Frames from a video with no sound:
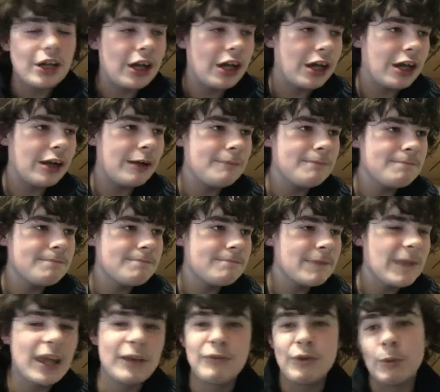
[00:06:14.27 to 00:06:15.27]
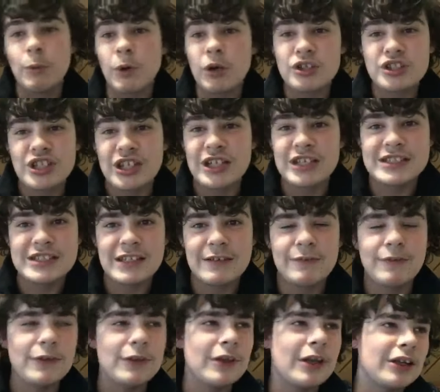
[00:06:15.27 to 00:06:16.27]
Um, if you're watching this,
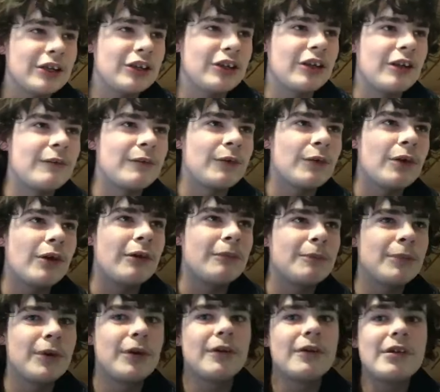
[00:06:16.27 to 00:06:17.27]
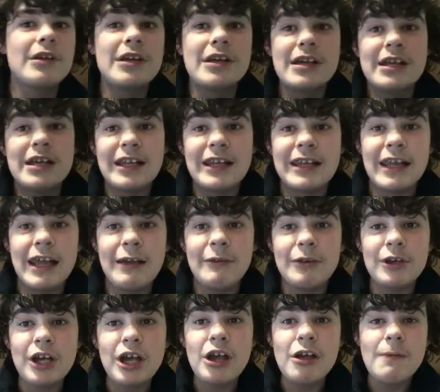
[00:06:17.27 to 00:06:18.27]
Ethan, I don't know who you are, but there
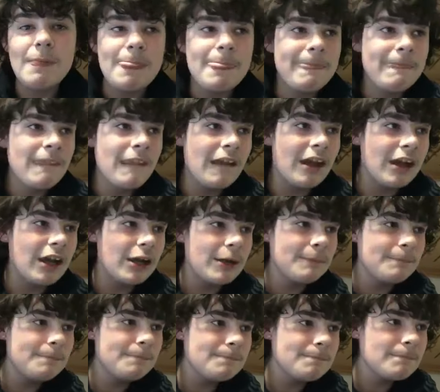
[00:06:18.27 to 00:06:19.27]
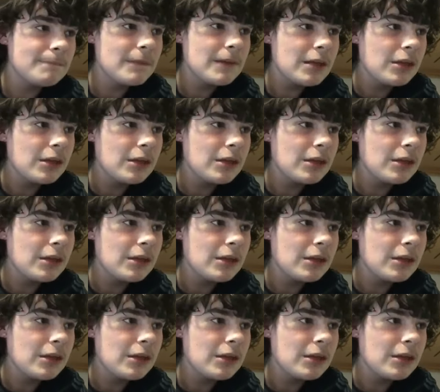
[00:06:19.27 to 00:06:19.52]
we go. Um,